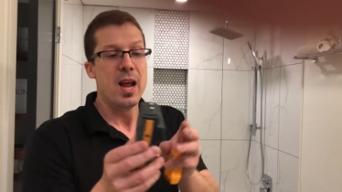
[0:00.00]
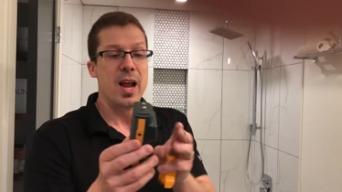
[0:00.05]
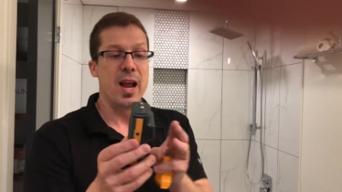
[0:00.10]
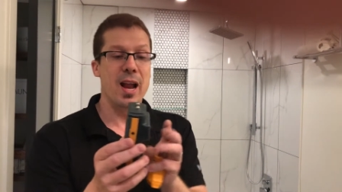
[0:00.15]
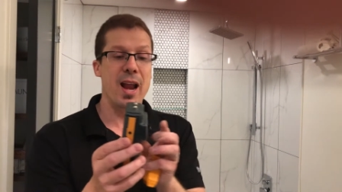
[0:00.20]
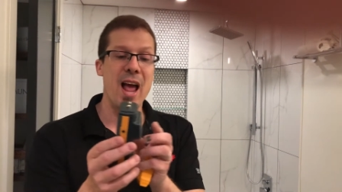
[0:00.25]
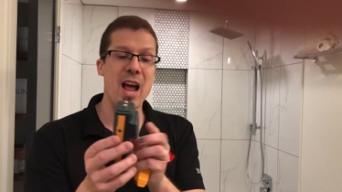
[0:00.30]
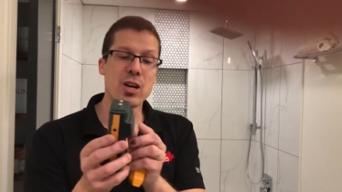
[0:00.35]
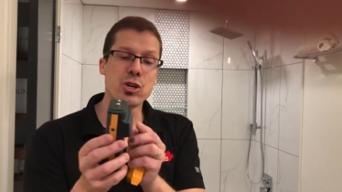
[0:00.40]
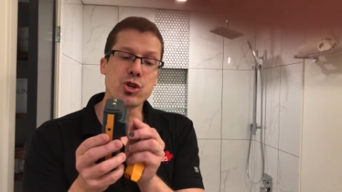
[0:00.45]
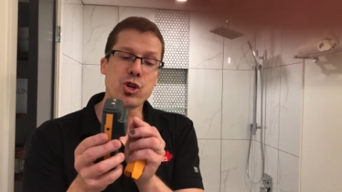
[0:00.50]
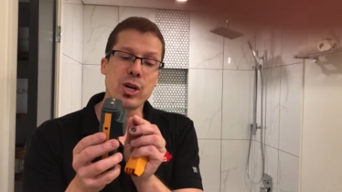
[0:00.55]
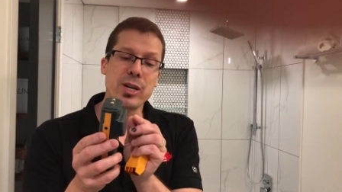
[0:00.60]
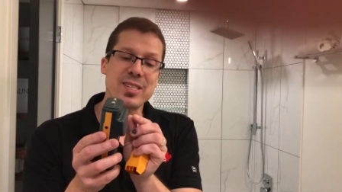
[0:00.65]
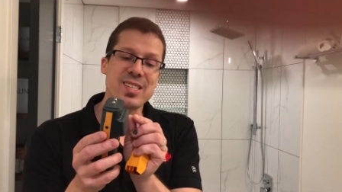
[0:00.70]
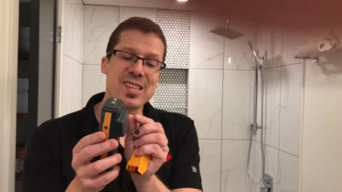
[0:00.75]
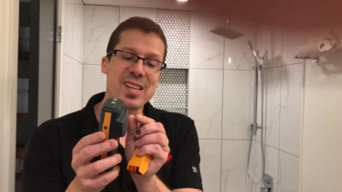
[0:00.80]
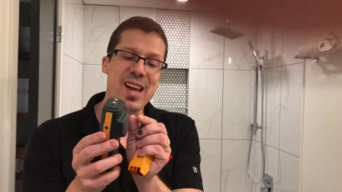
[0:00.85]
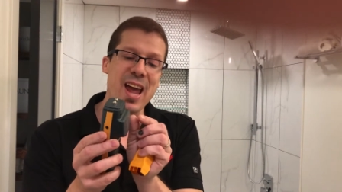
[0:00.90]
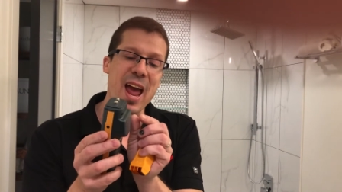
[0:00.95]
It actually
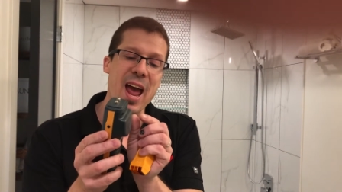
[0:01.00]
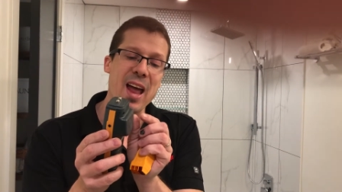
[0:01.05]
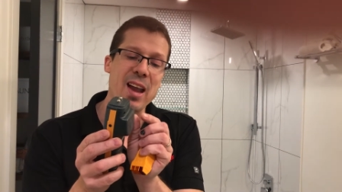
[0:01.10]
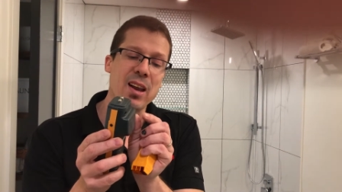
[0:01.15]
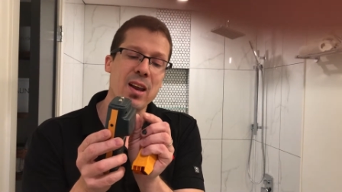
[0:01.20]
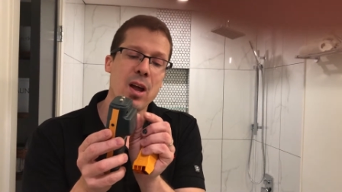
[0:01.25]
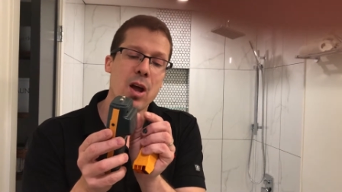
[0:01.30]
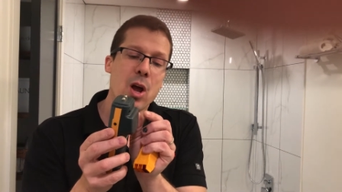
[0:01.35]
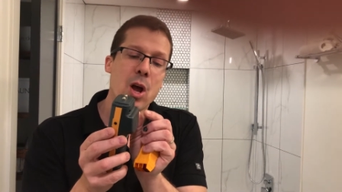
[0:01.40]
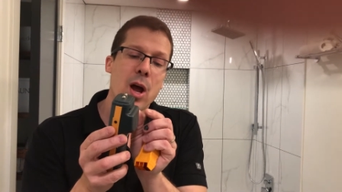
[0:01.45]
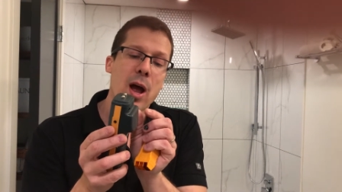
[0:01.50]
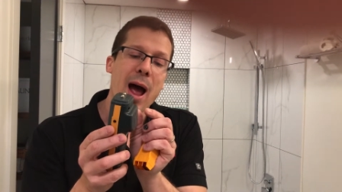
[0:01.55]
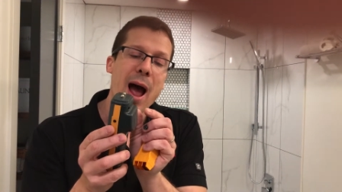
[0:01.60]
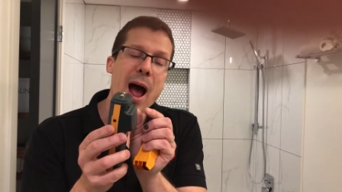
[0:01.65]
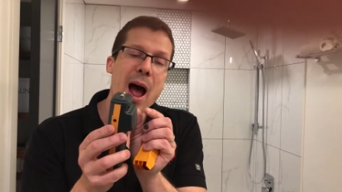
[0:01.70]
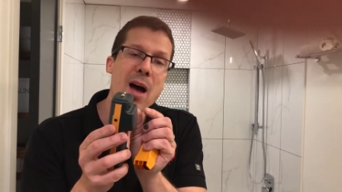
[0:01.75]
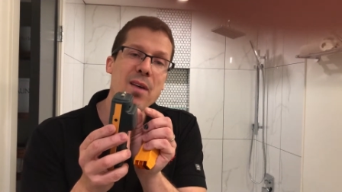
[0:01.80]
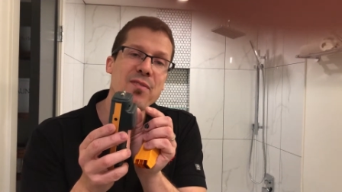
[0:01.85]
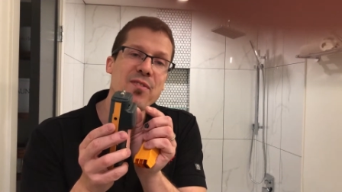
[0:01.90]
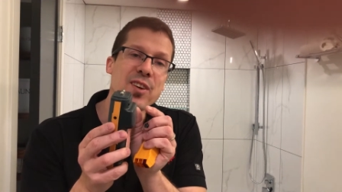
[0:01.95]
scans
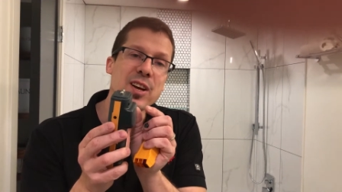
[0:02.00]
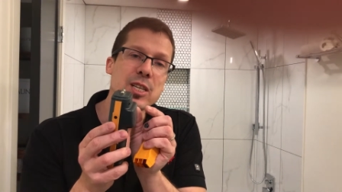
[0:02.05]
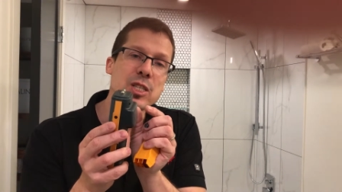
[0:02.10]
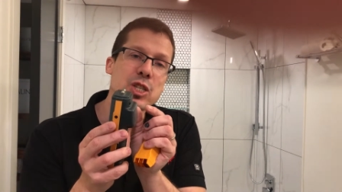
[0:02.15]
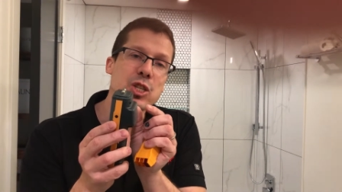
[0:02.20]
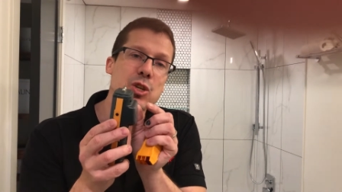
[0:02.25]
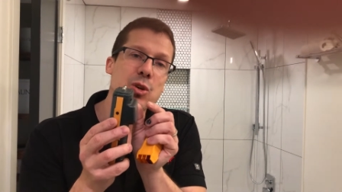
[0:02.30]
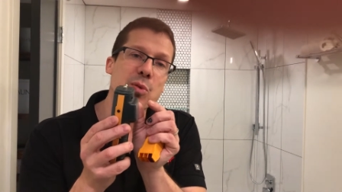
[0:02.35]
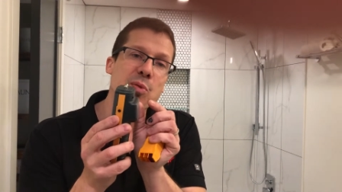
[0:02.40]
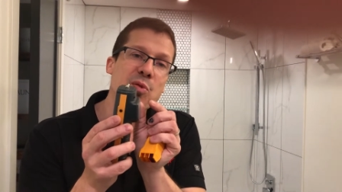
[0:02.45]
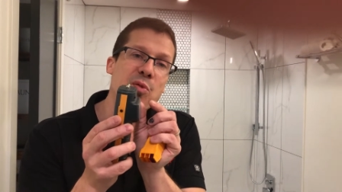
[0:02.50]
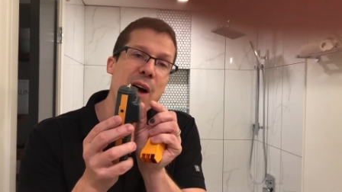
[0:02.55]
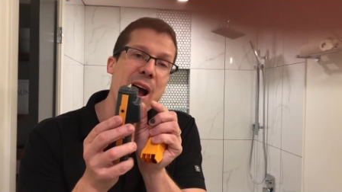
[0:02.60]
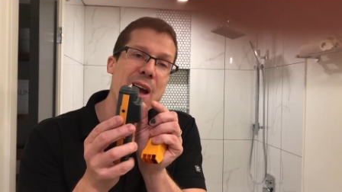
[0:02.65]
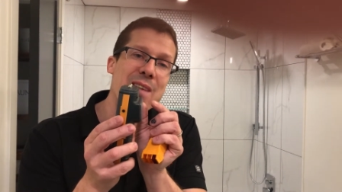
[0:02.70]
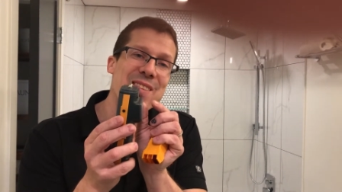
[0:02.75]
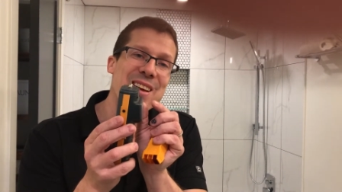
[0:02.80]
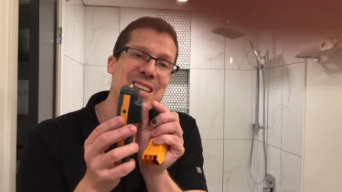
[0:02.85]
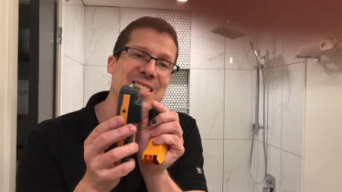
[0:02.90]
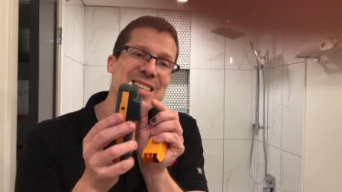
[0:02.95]
1/2 inch to
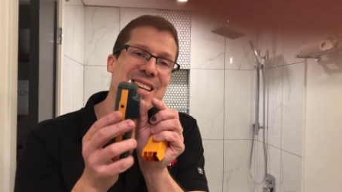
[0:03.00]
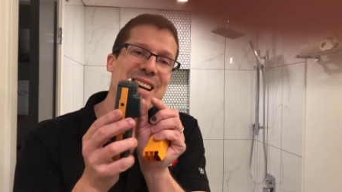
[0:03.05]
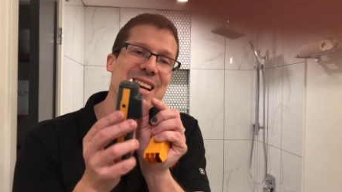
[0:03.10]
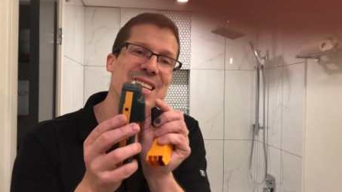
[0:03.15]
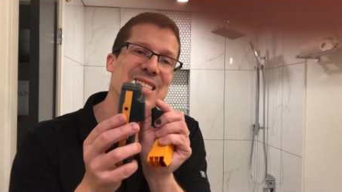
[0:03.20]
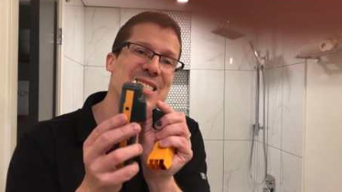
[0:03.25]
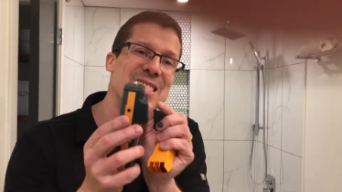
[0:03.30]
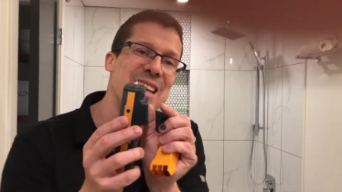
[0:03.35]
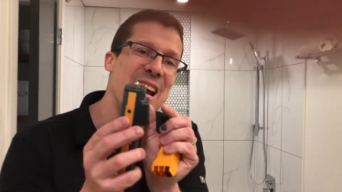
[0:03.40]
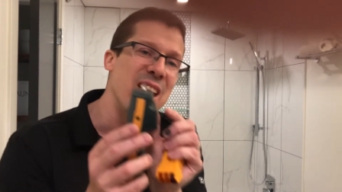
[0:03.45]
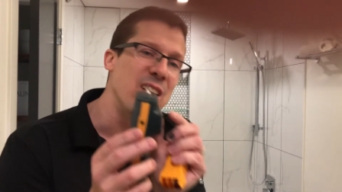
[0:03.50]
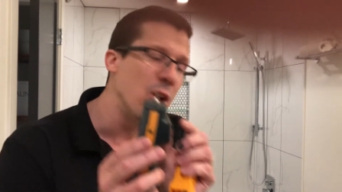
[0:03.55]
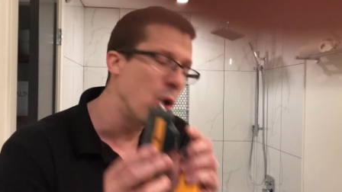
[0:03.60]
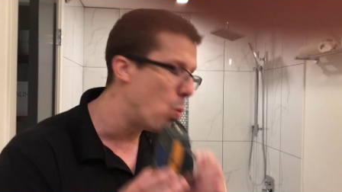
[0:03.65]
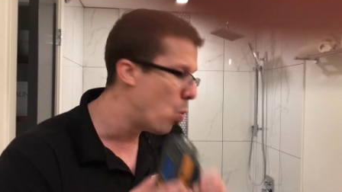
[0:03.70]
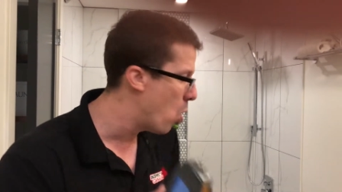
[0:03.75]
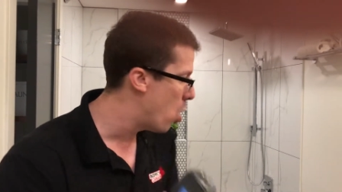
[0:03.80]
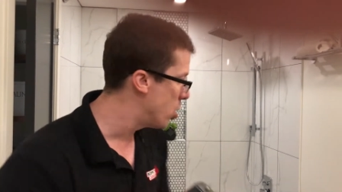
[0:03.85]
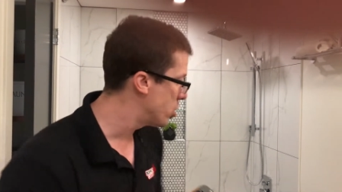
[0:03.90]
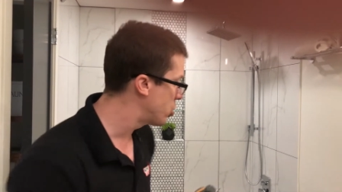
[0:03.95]
5/8 inside the
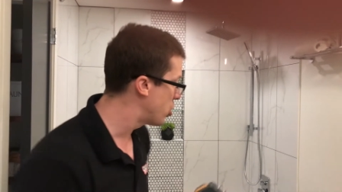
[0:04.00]
wall.